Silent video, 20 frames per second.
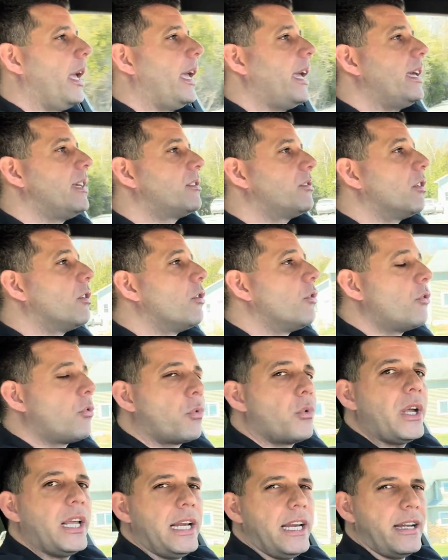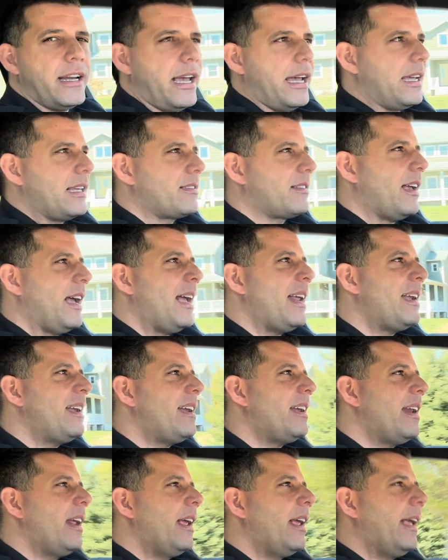It's really nice,
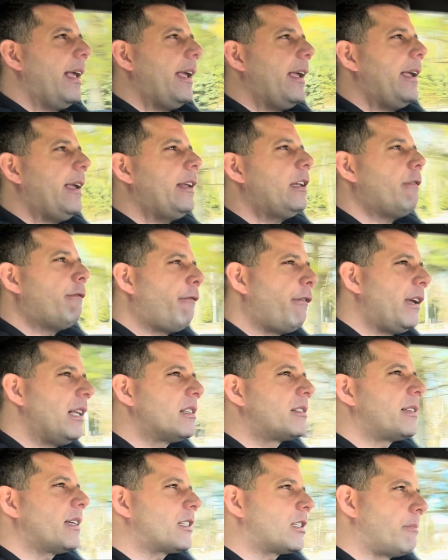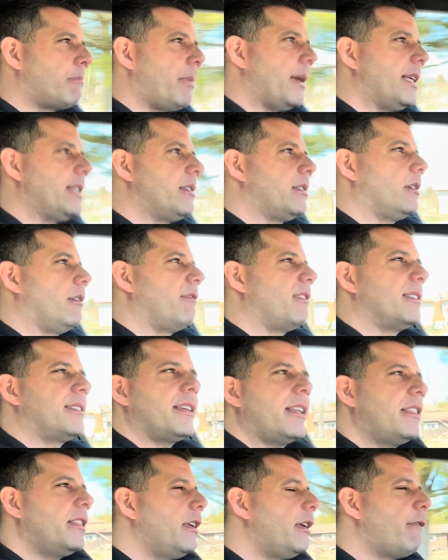and it feels expensive. It's
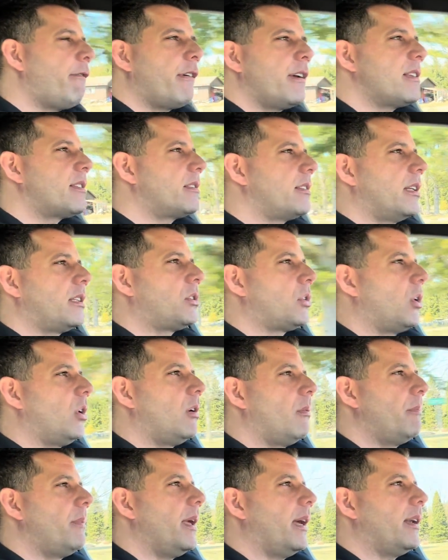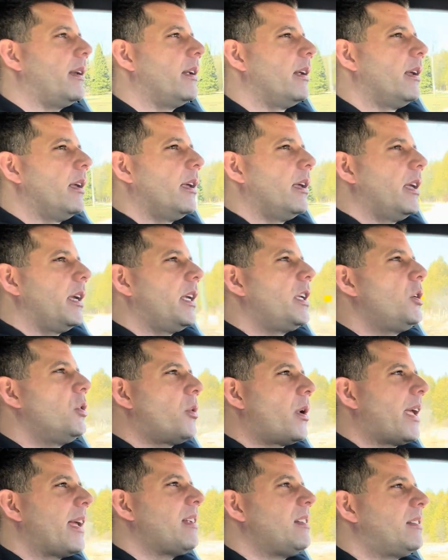a different setup that you can